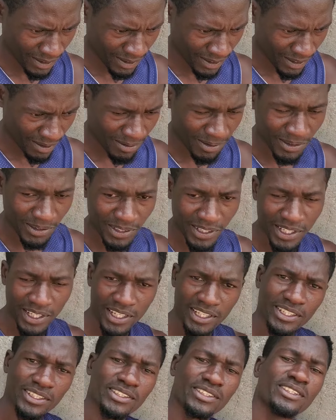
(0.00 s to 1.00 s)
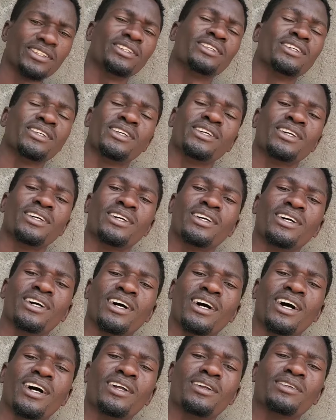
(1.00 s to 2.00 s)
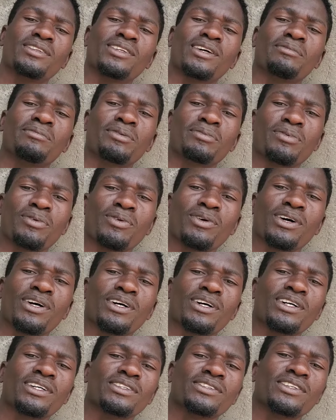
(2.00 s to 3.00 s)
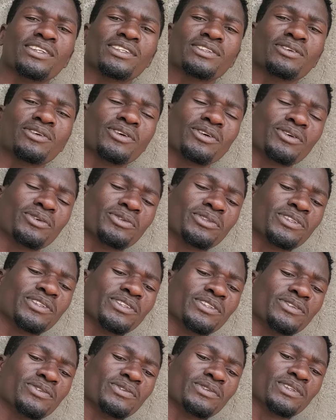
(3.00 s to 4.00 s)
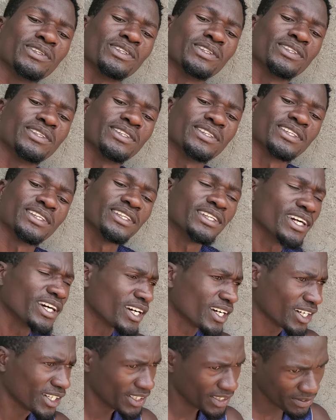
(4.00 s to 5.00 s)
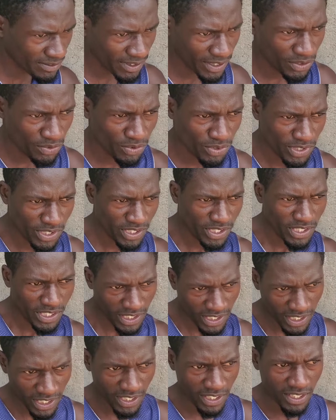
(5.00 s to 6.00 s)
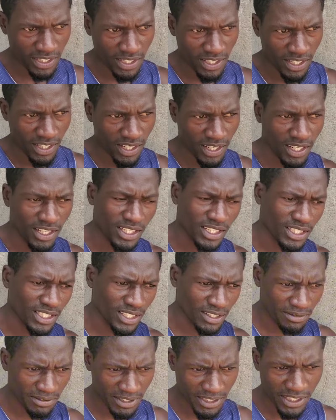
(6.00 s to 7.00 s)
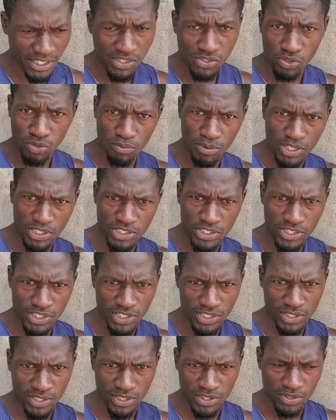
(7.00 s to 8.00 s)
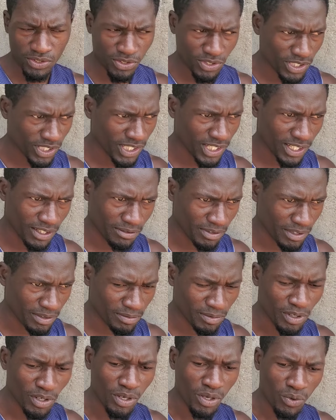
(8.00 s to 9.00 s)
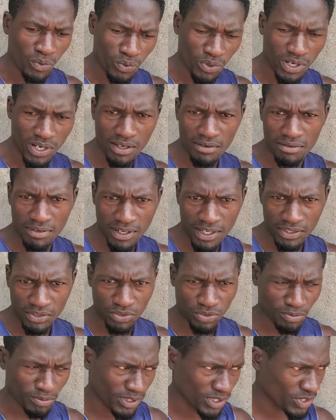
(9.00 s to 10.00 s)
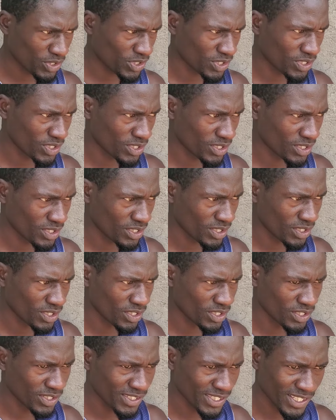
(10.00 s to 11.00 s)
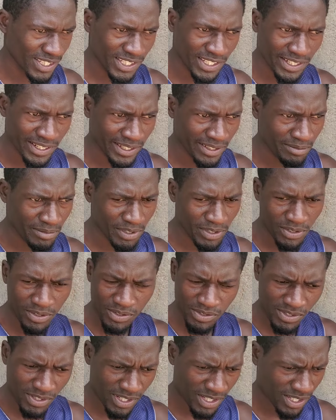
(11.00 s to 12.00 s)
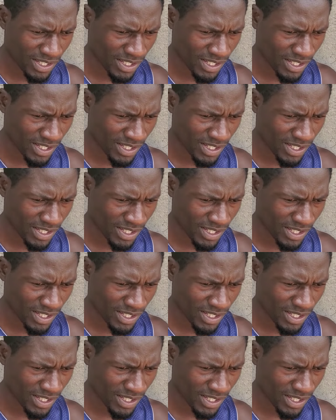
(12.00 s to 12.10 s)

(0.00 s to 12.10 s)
lady. And some people were saying, oh, we need DK. Yeah, in fact we need DK, and I love DK so much. Not I love her, we love her so much generally, because